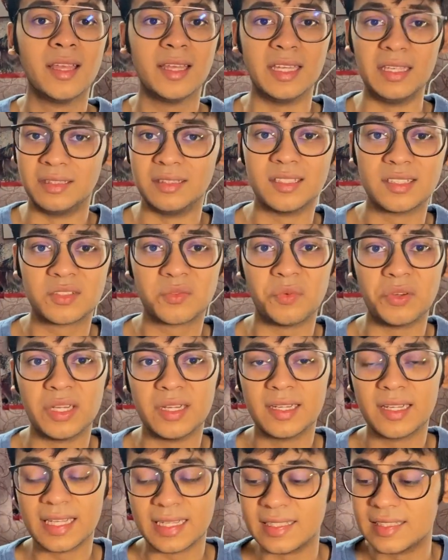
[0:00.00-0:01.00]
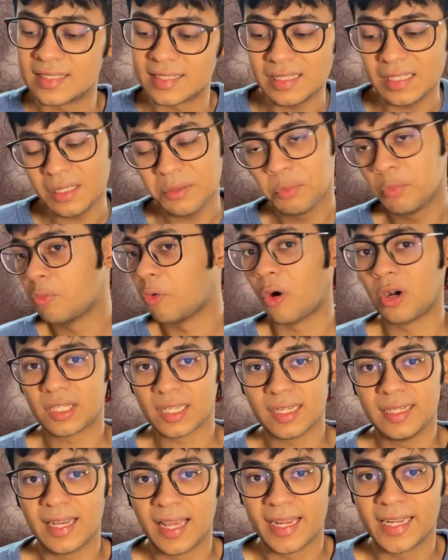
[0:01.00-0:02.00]
in this field and see what
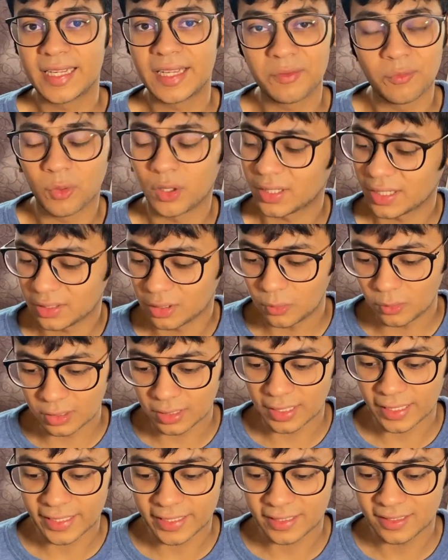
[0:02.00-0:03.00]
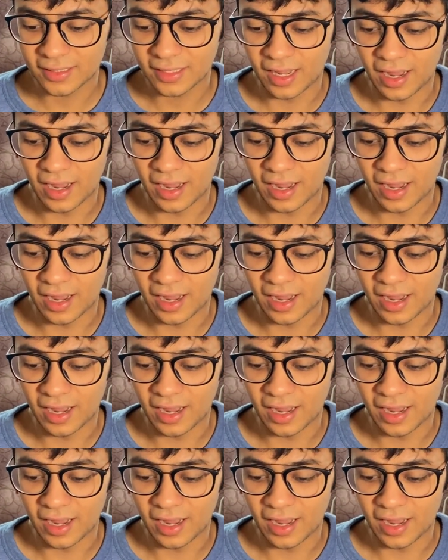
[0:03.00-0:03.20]
I like and what I don't like.